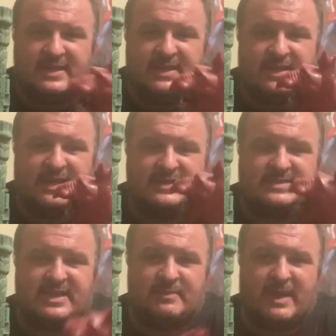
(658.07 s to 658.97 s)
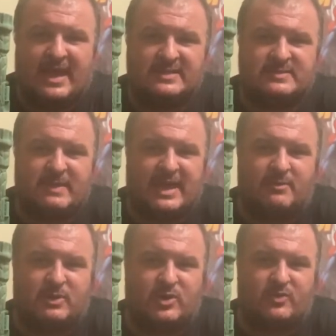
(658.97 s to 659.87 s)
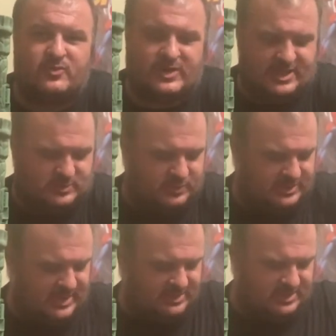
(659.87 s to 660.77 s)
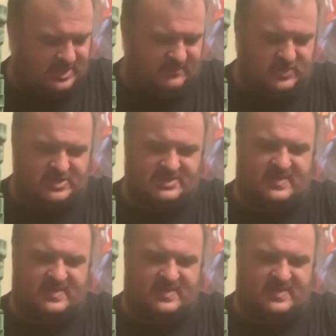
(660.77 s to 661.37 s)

is He-Man's main mode of transportation. And if you just